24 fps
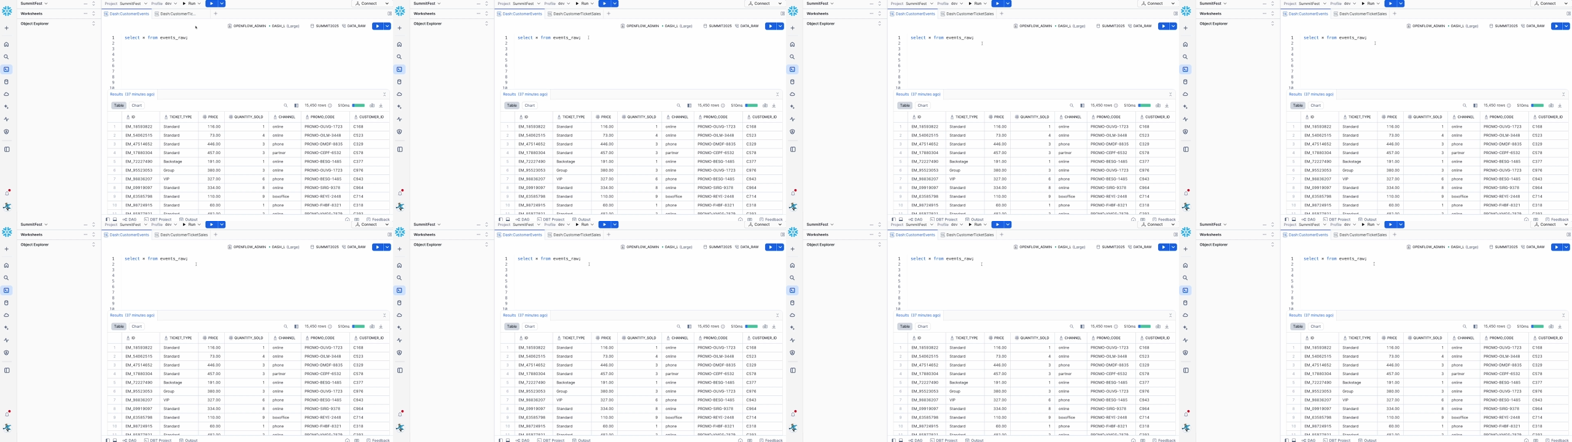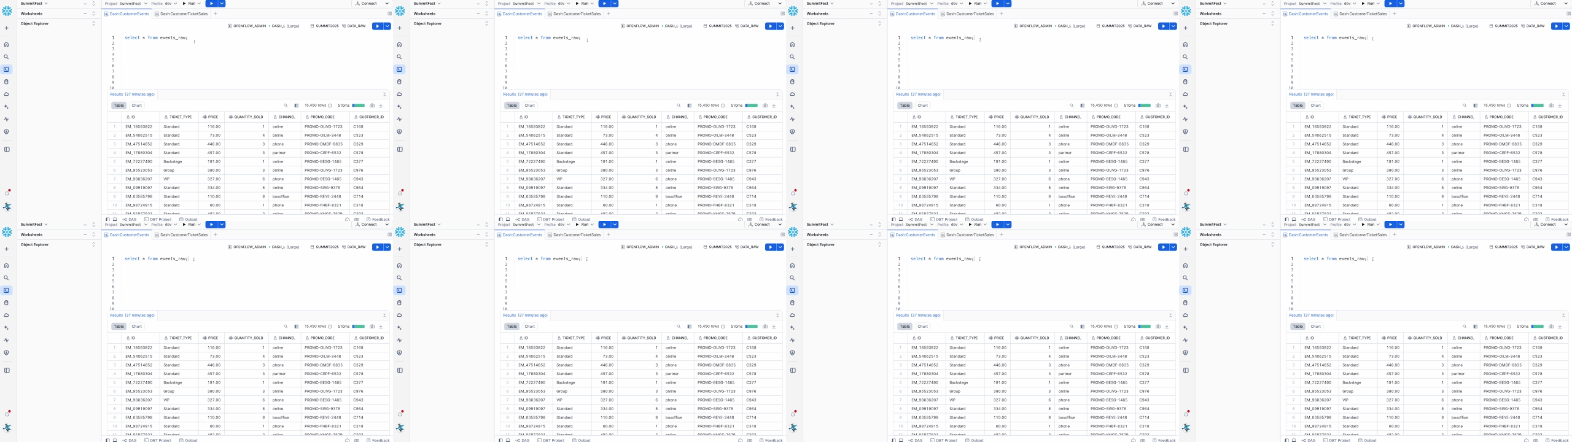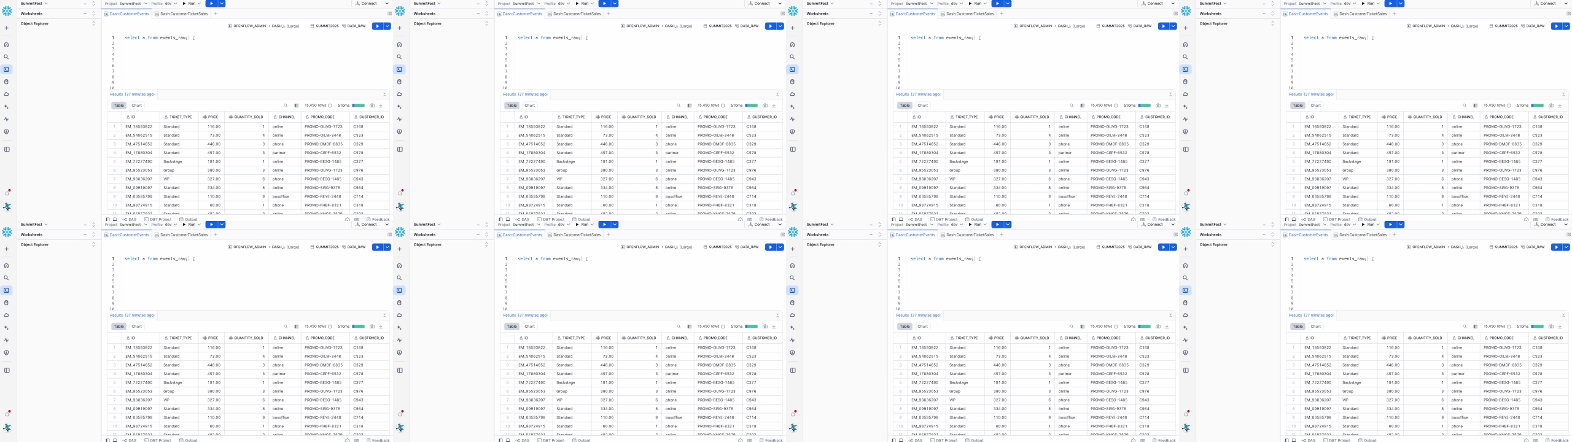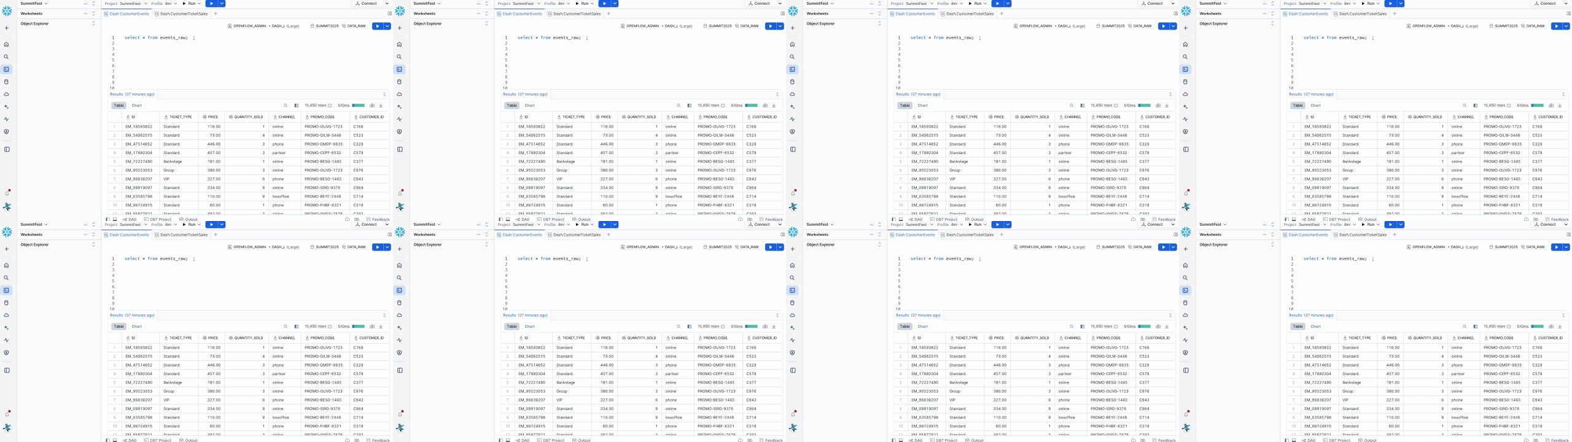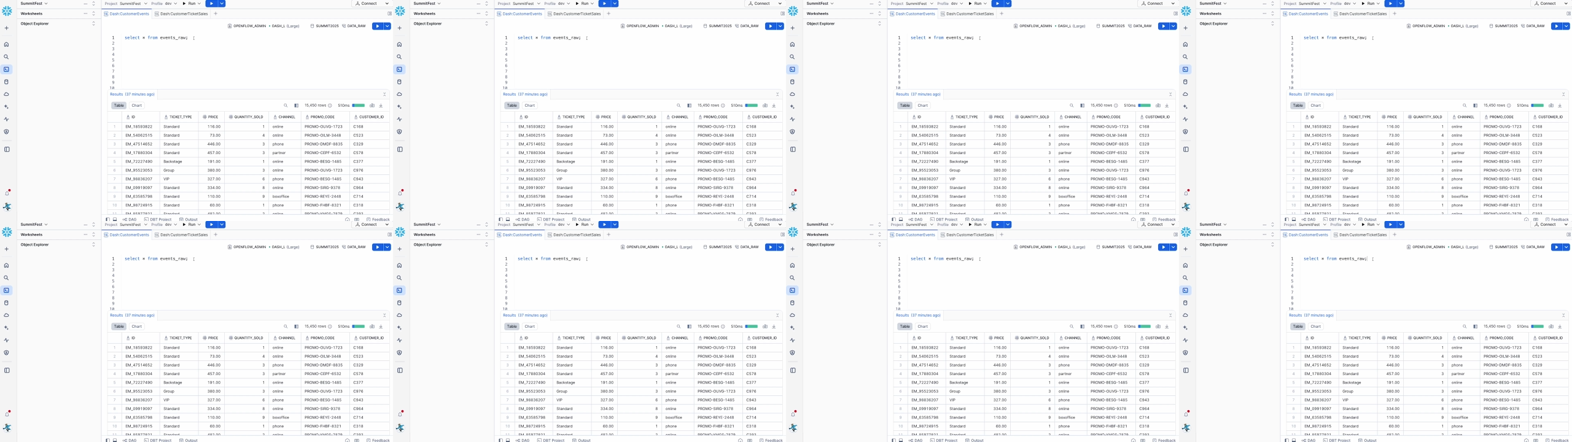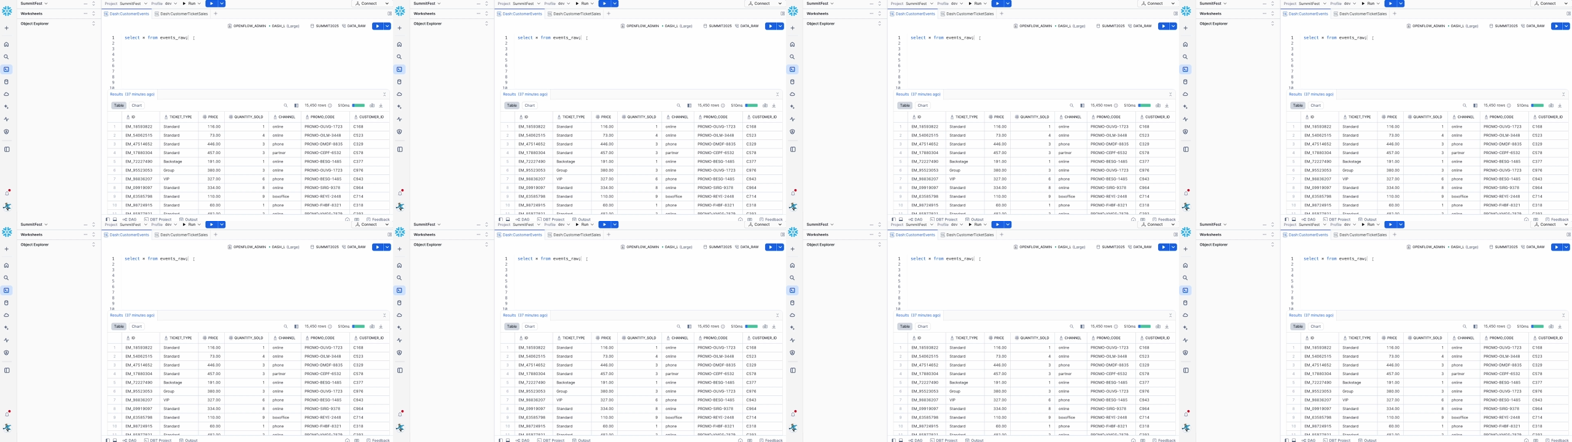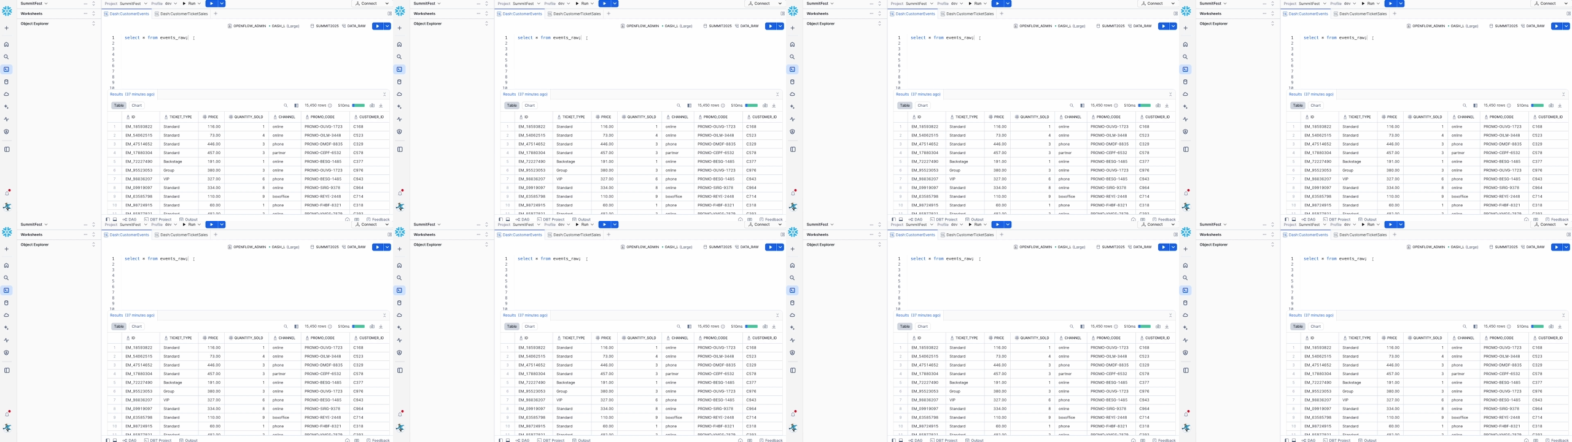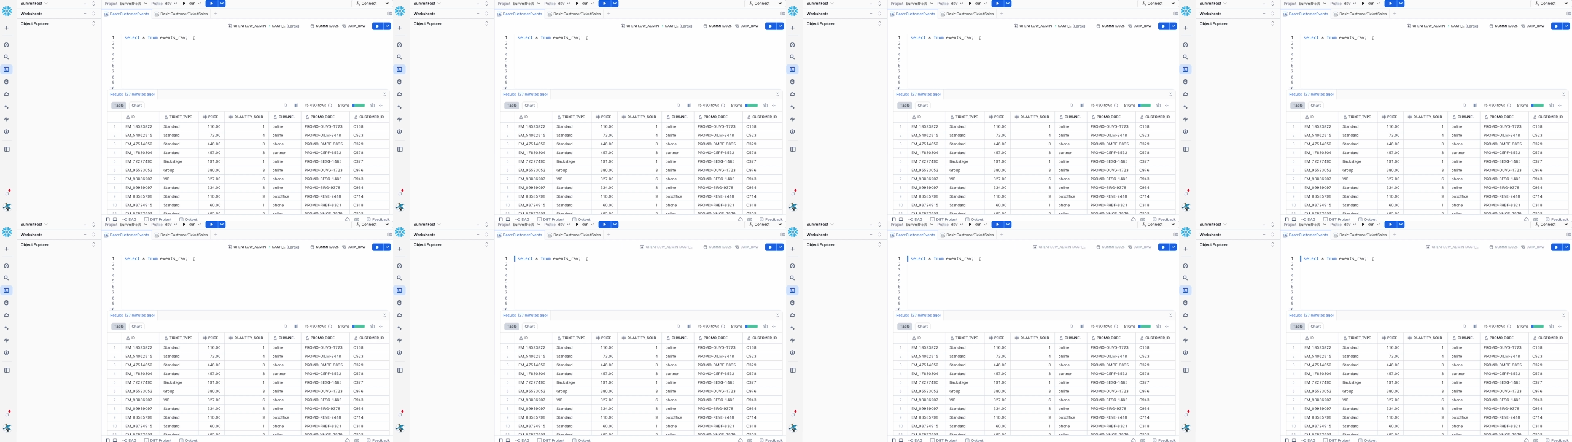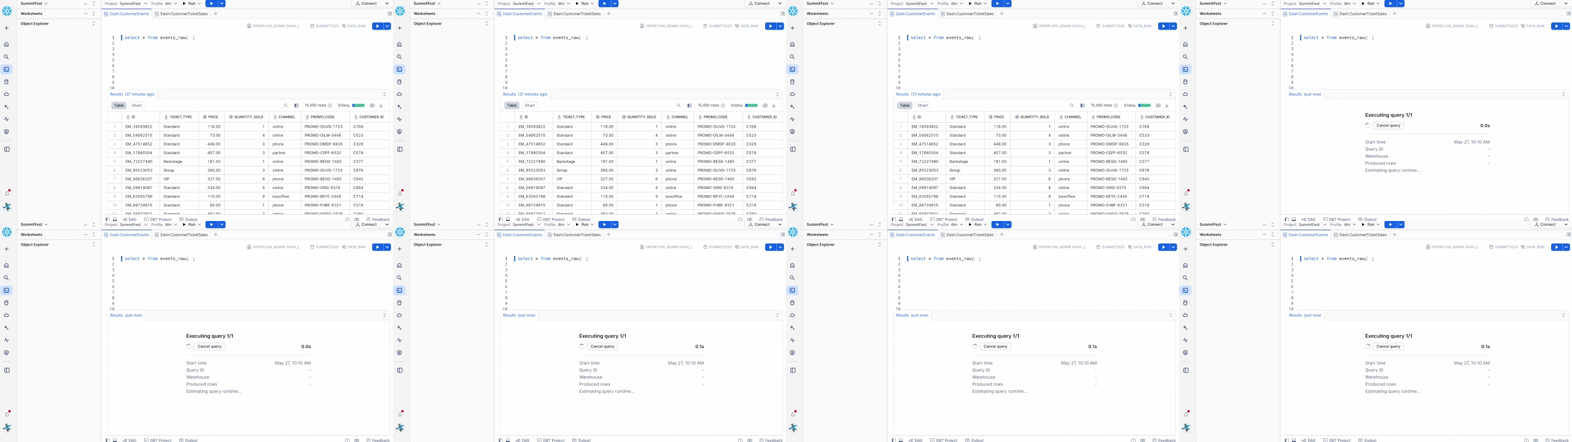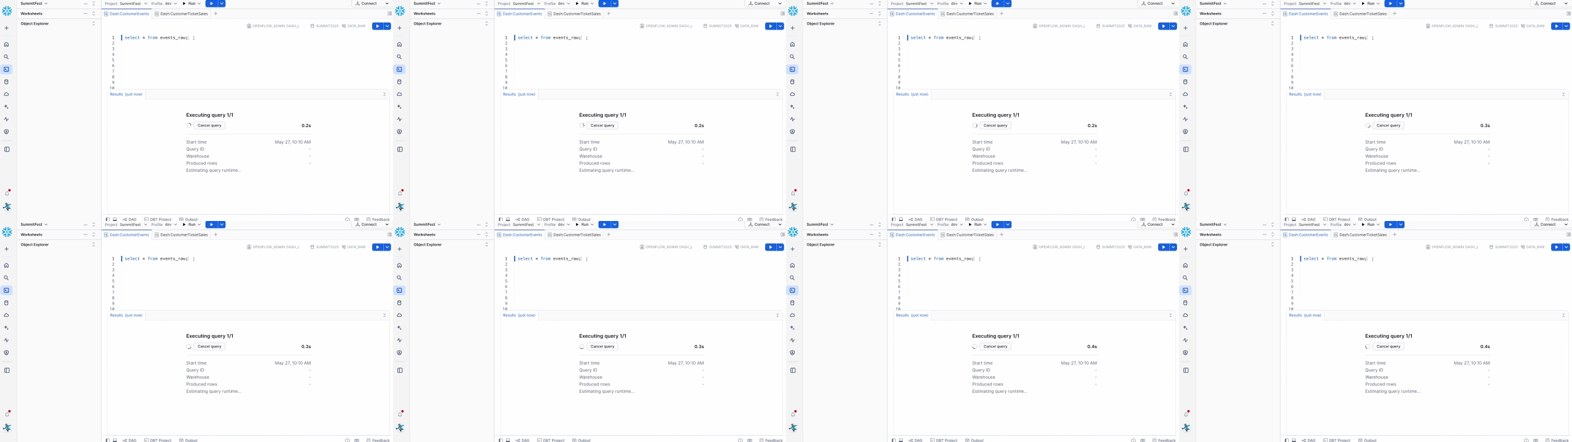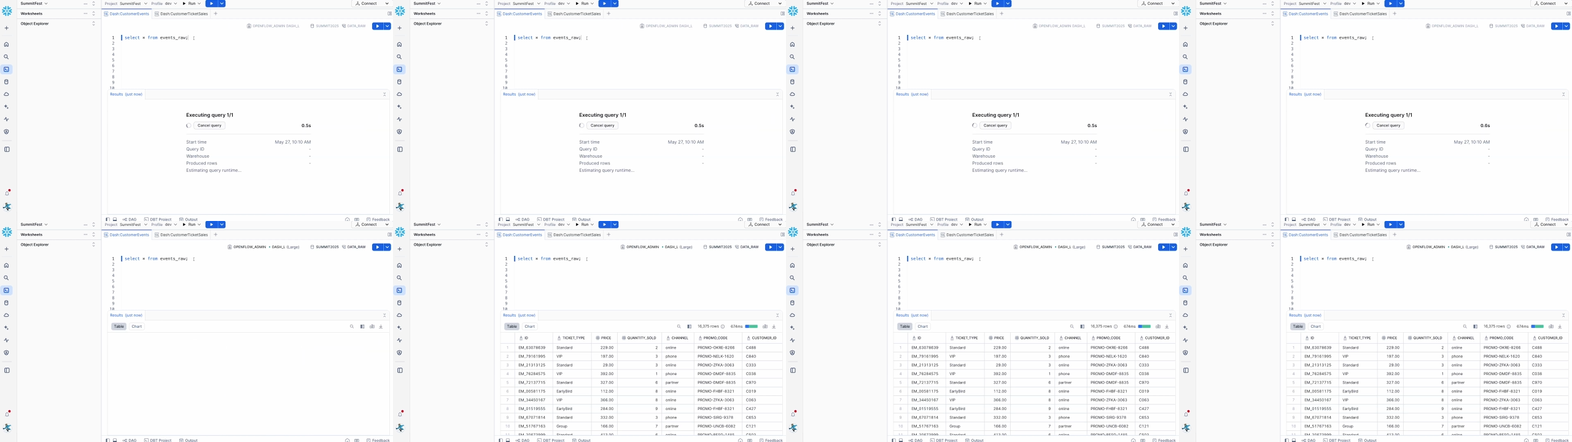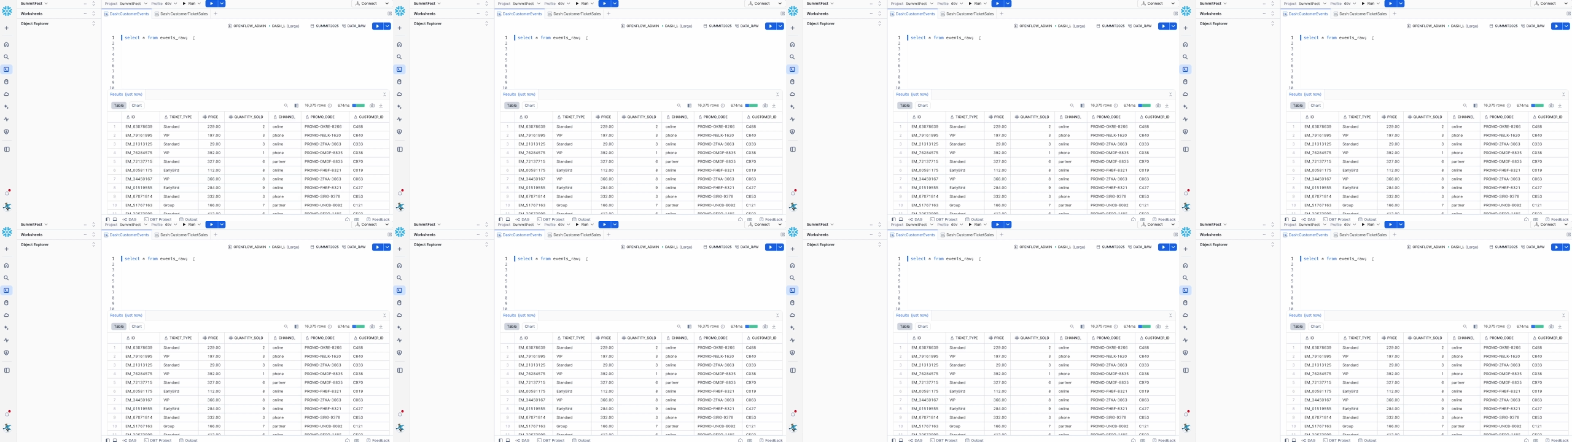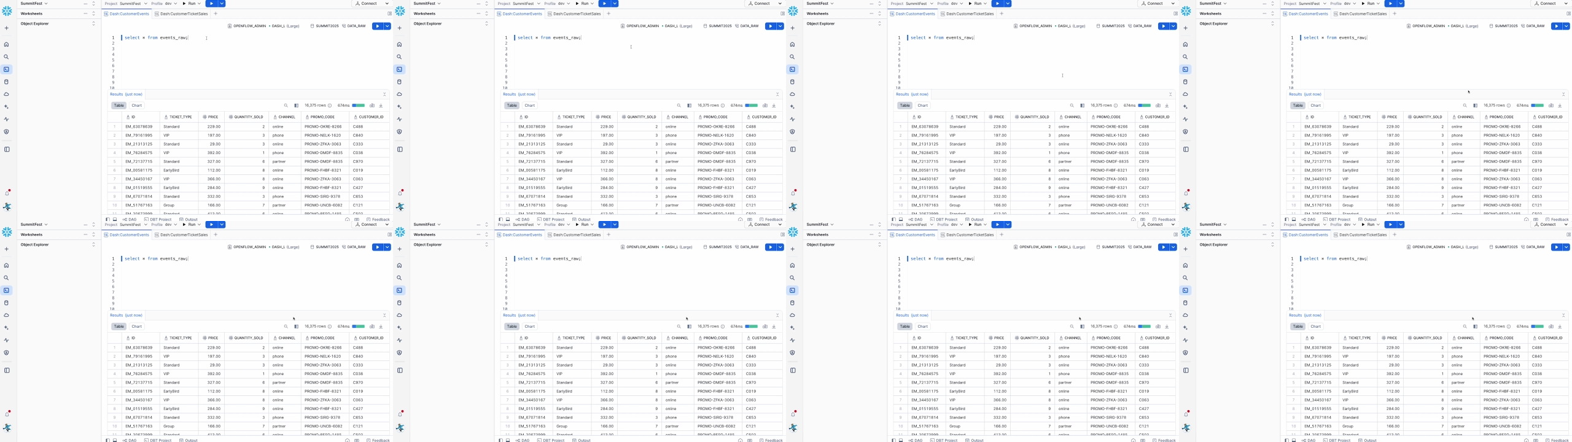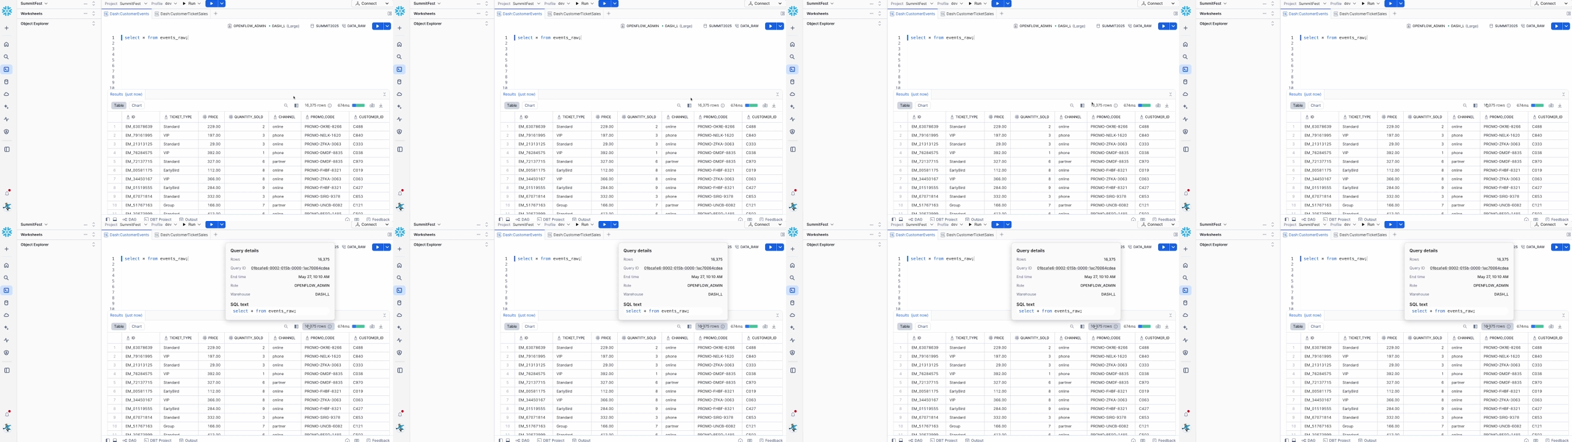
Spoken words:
Nobody's mouth can be seen.